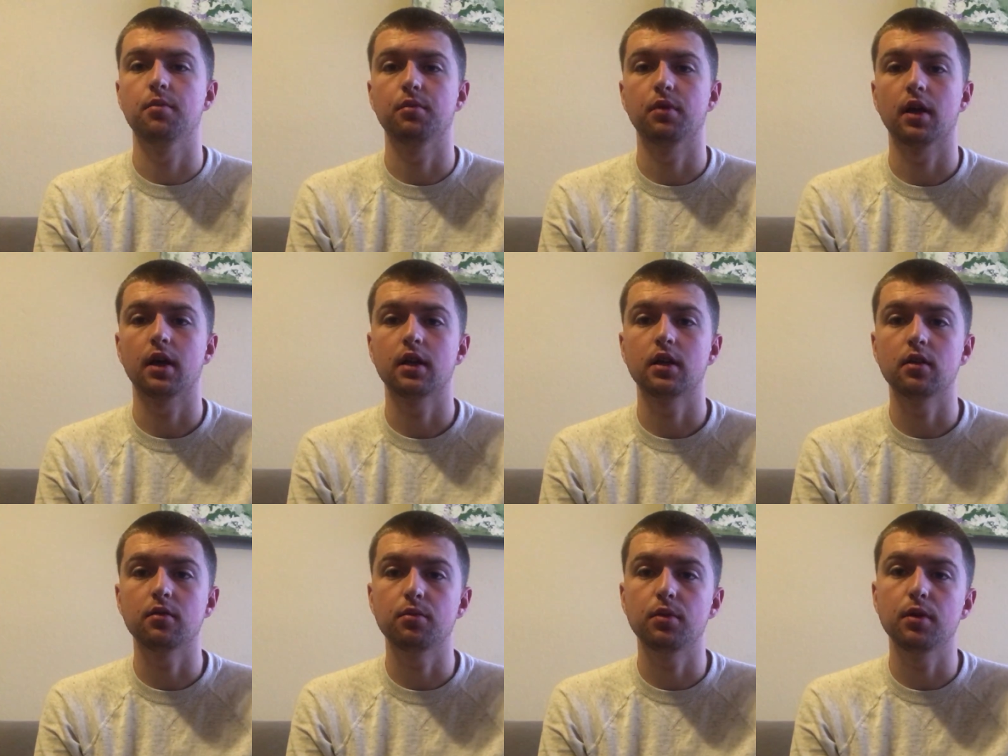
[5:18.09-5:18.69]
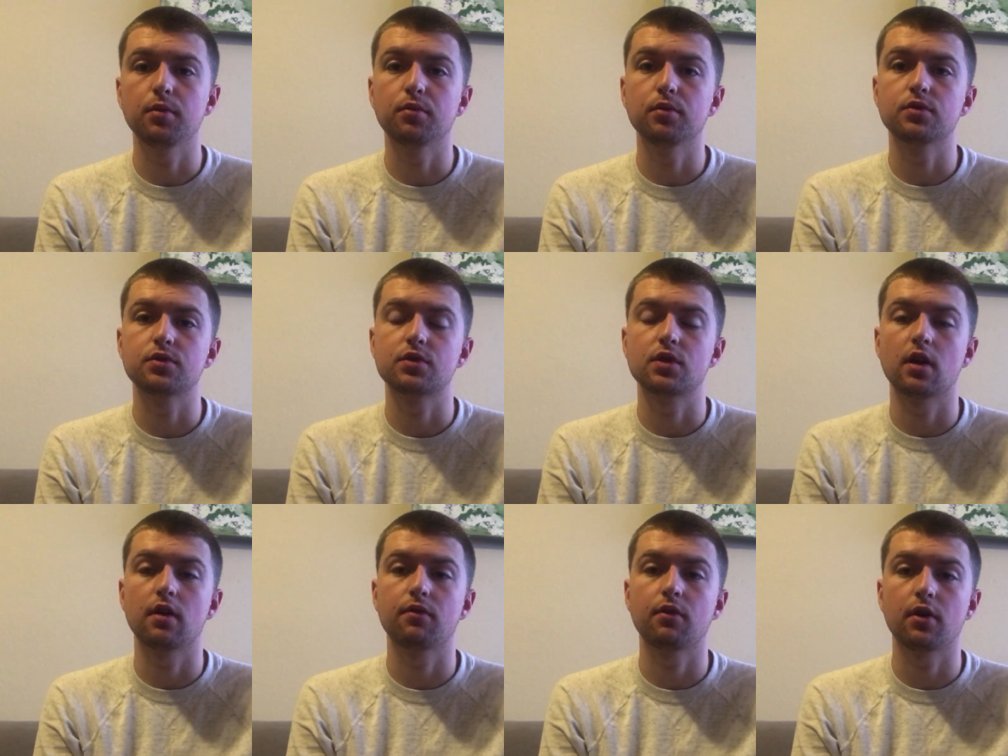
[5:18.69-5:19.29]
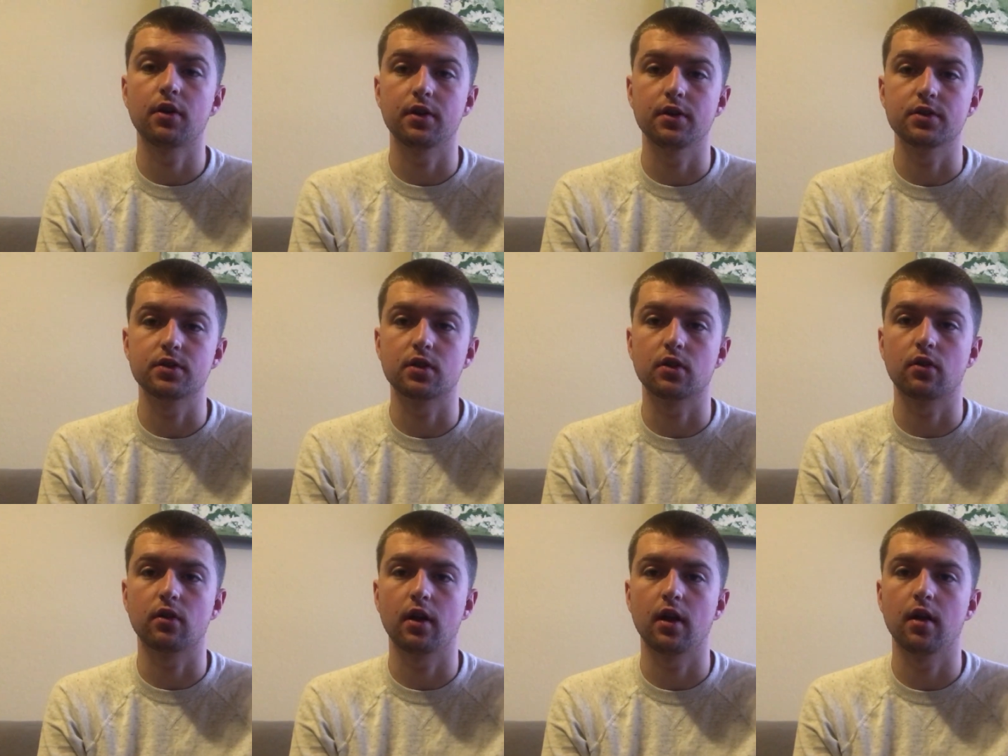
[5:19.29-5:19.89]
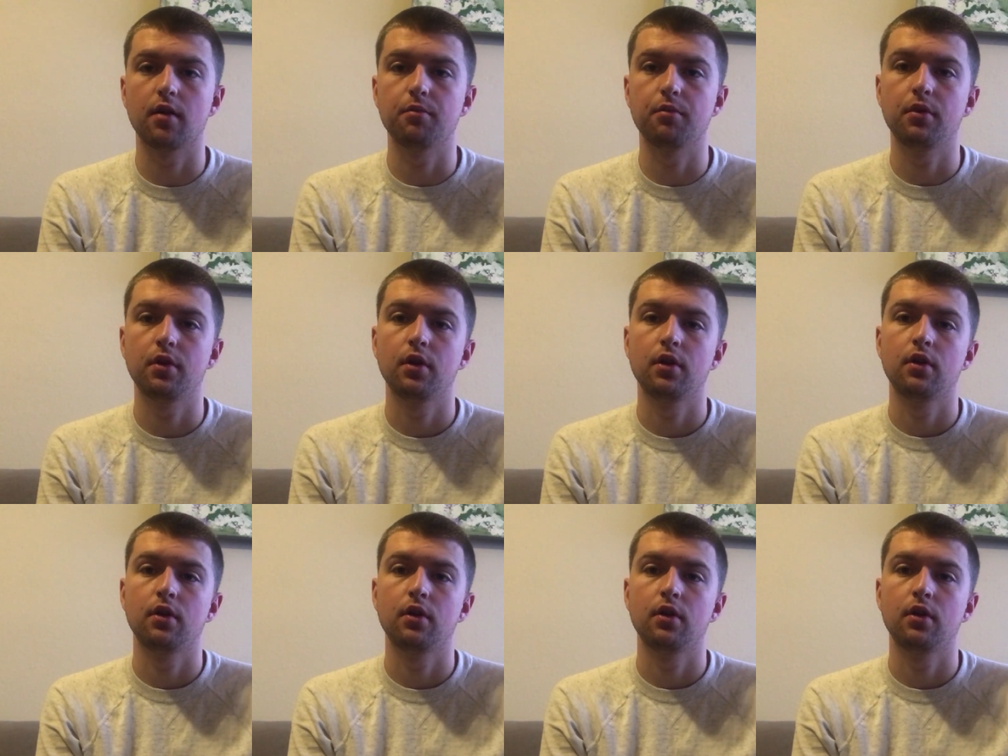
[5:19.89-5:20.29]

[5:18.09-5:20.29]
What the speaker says: liking people's stuff on Instagram,